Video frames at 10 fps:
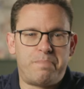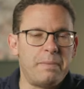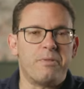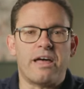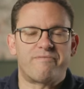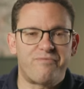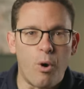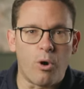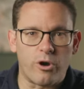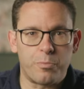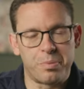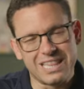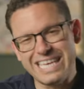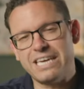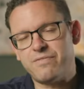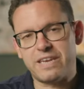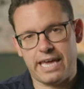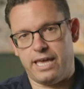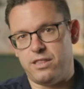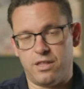people at Ford believed
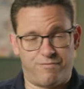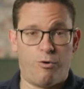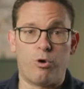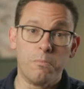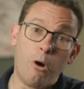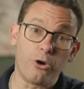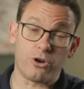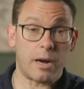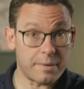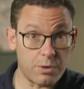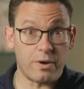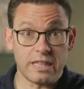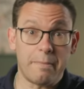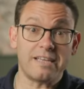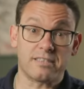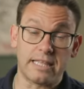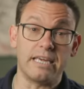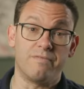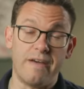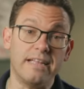in the Ford Motor Company when they
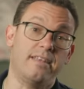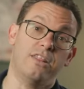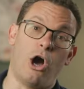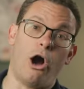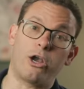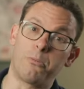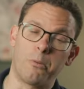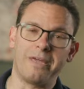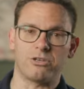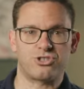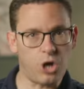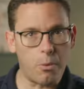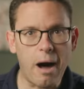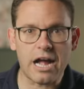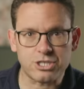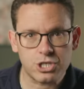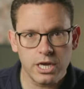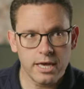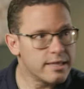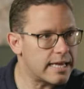basically invented the automobile so
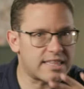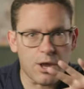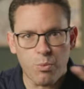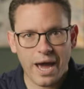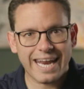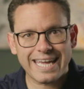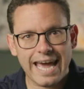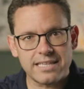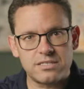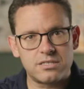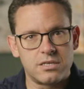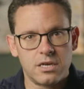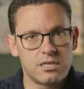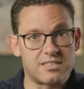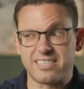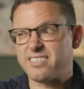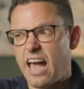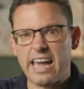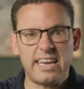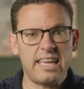much that they went against
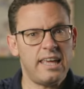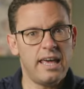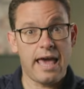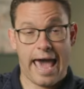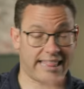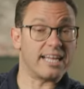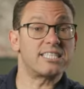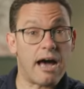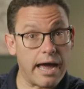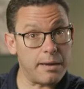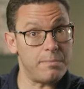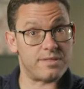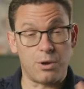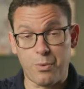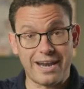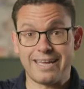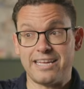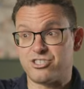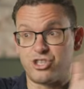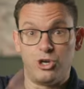society at the time. They went
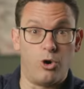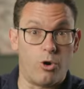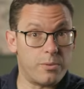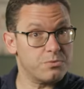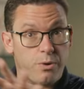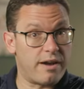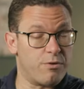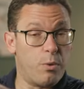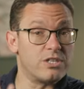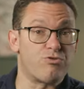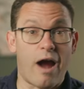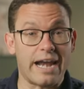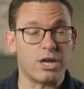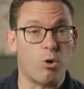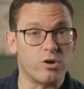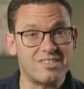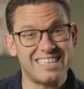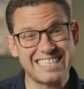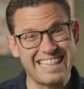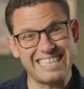against the norms where everyone's riding
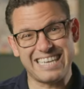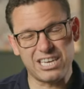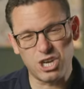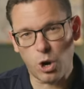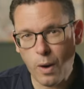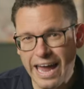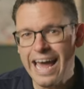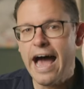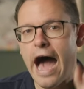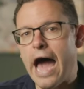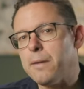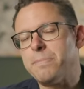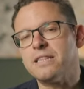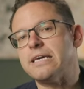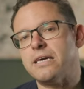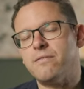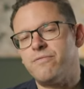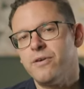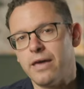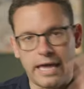horses, and they said, you know what? I
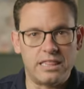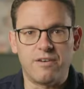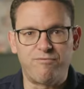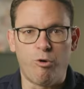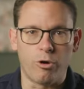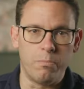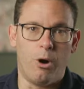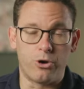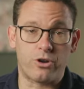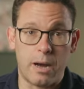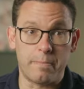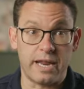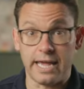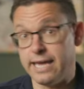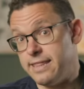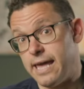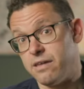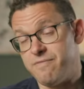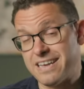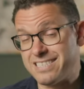believe in the Ford Motor Company. And they
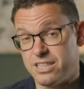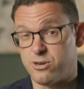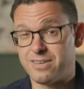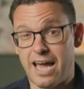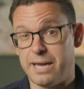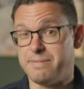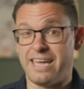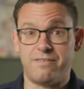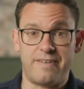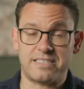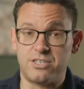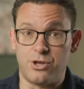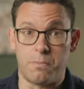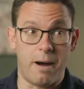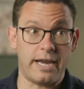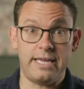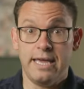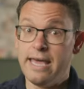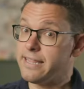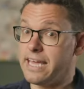invested their time, they invested their money,
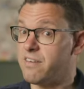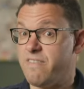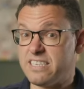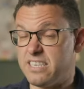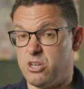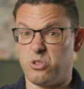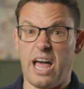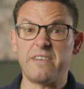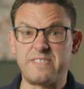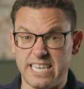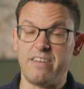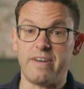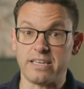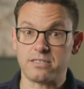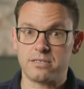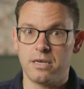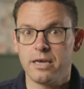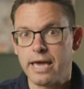they invested their life savings.